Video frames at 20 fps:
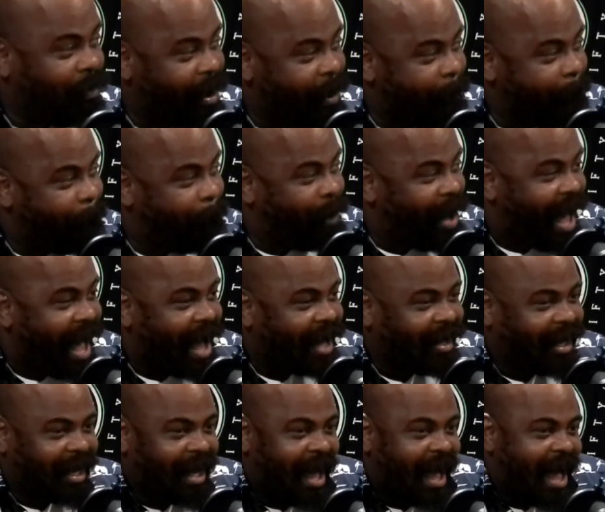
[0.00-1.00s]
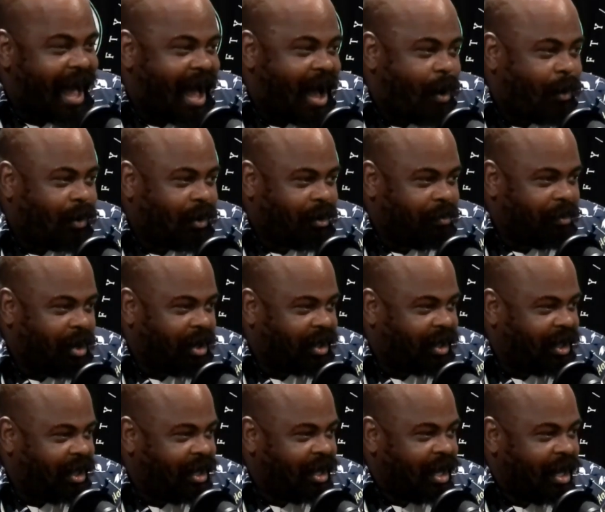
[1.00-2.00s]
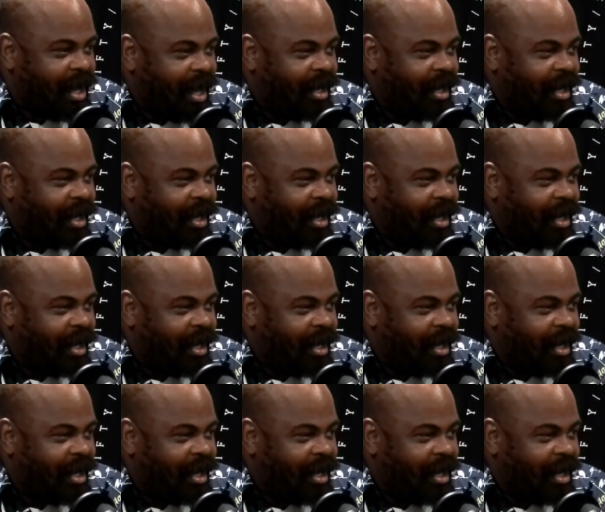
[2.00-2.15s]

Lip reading: my back like a howler monkey,